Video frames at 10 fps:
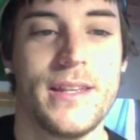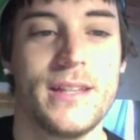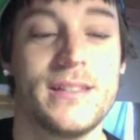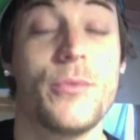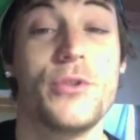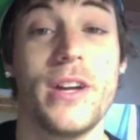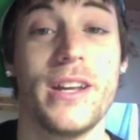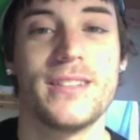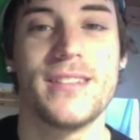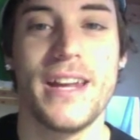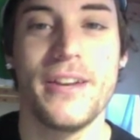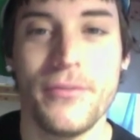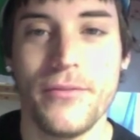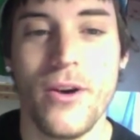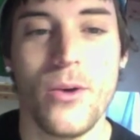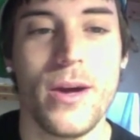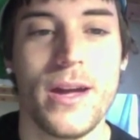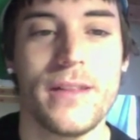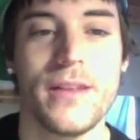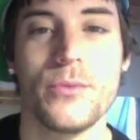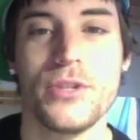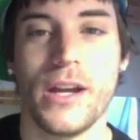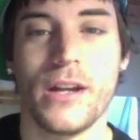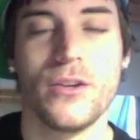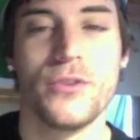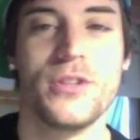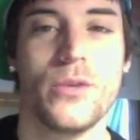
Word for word: Except when you get excited from far away and then when you get close